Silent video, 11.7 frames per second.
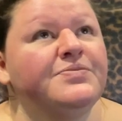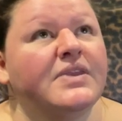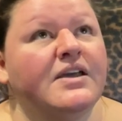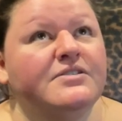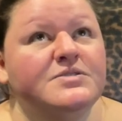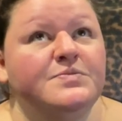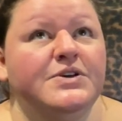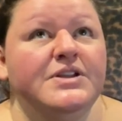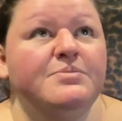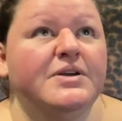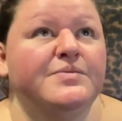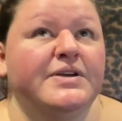I was bullied
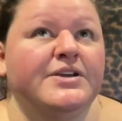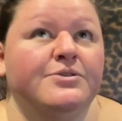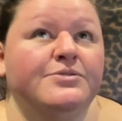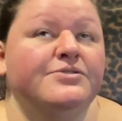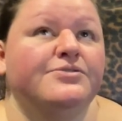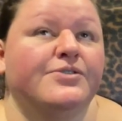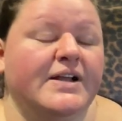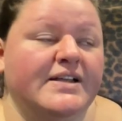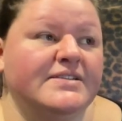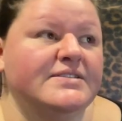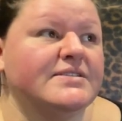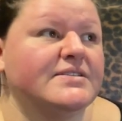by my own
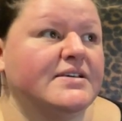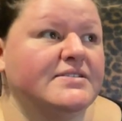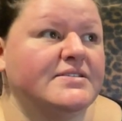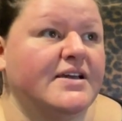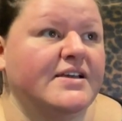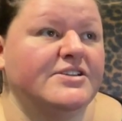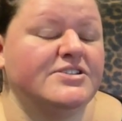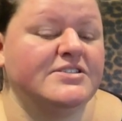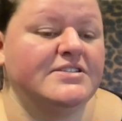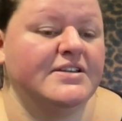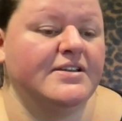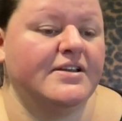friends because I just
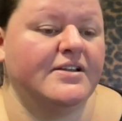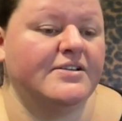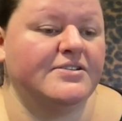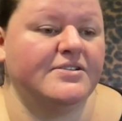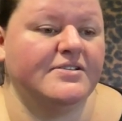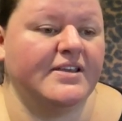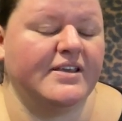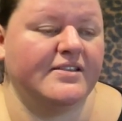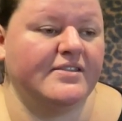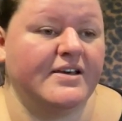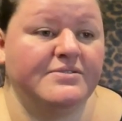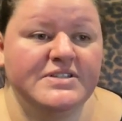didn't under, like,
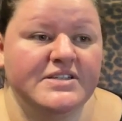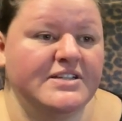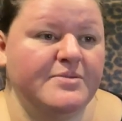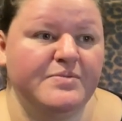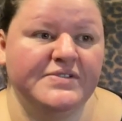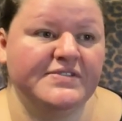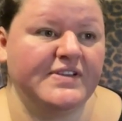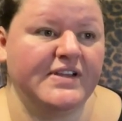that was the type of